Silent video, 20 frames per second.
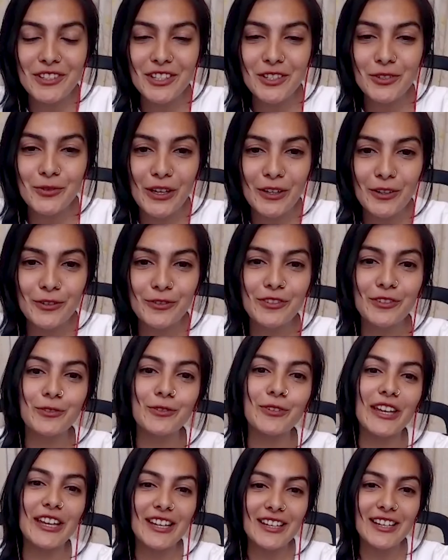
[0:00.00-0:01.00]
is one of the
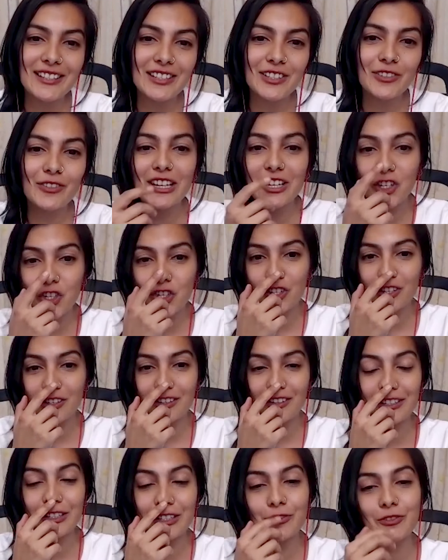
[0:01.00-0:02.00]
ways to reach
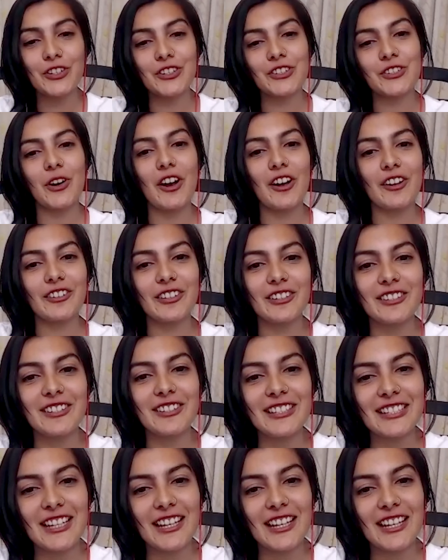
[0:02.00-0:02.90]
a diverse audience.